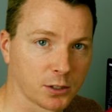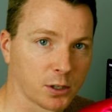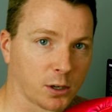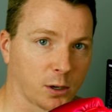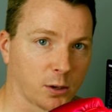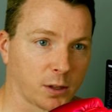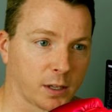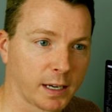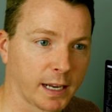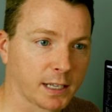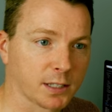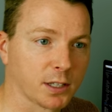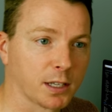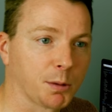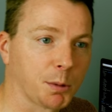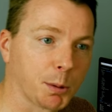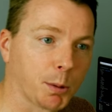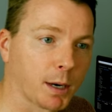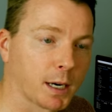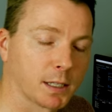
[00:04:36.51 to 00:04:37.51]
So the next
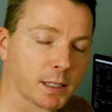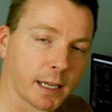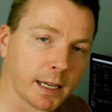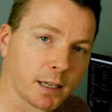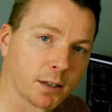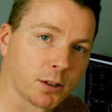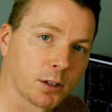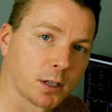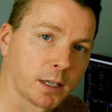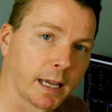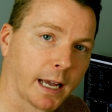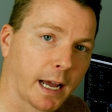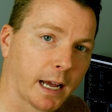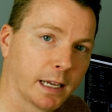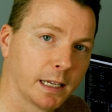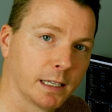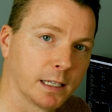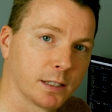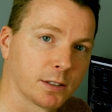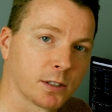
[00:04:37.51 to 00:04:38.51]
thing we wanna take a look
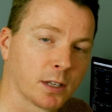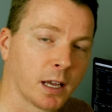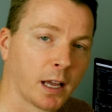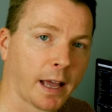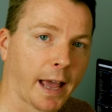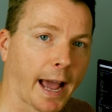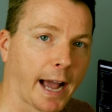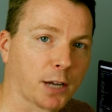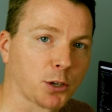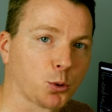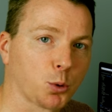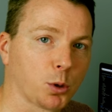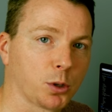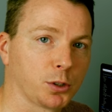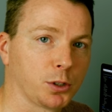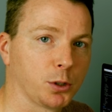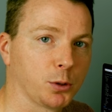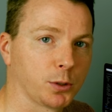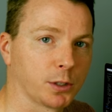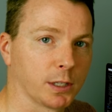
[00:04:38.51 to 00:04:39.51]
at is actual
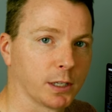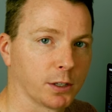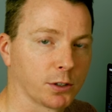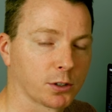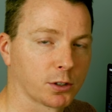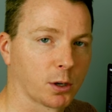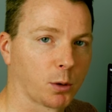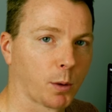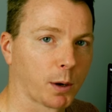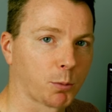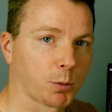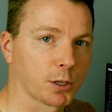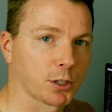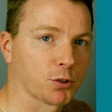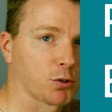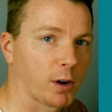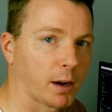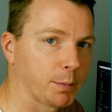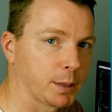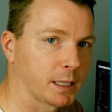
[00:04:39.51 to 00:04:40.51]
usage. So when we're
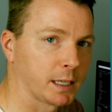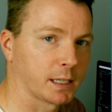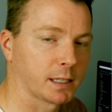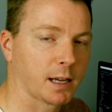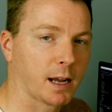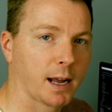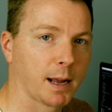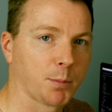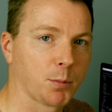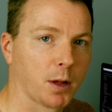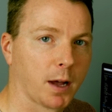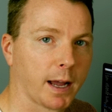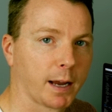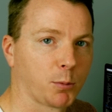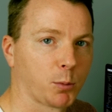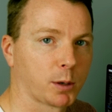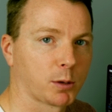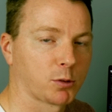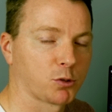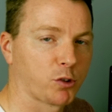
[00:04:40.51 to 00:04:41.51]
scrubbing in
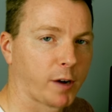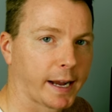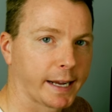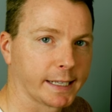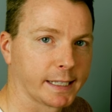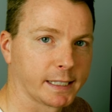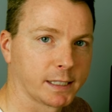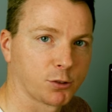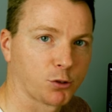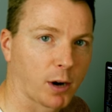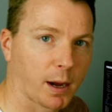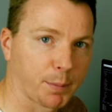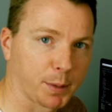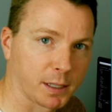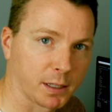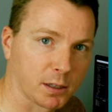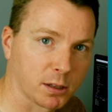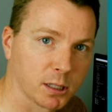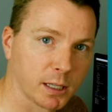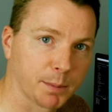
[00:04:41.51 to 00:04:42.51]
timeline, when we're dragging and
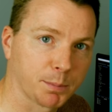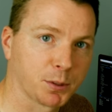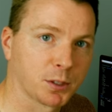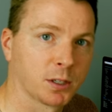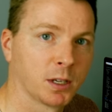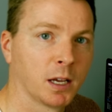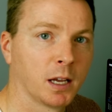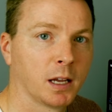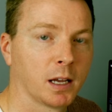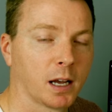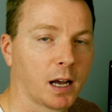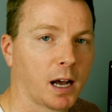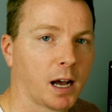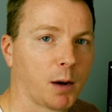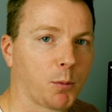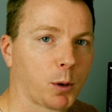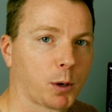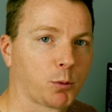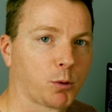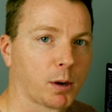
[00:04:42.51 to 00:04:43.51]
dropping clips,
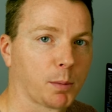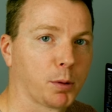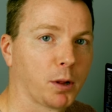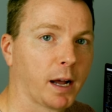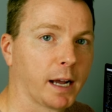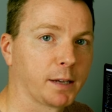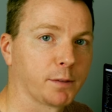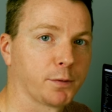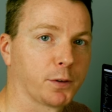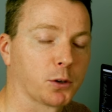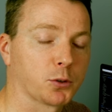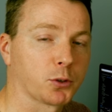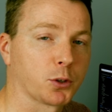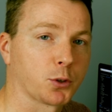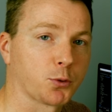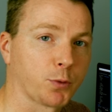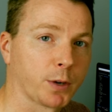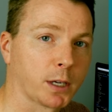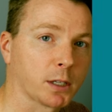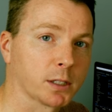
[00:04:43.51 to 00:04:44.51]
when we're applying
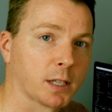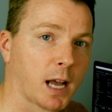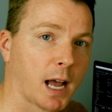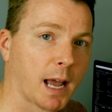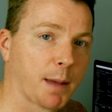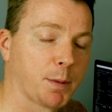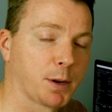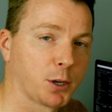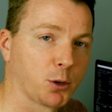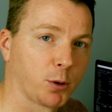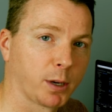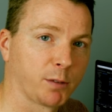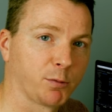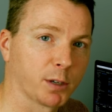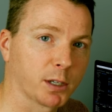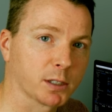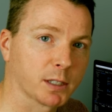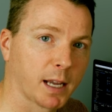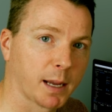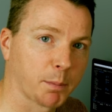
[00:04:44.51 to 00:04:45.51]
filters real time and doing
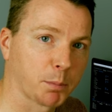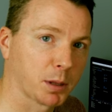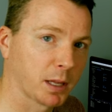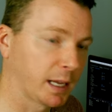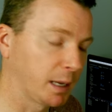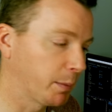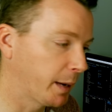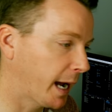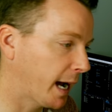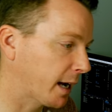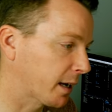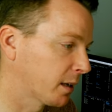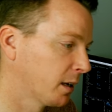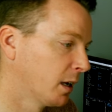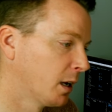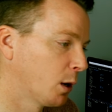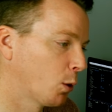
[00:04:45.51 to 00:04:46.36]
real time playback,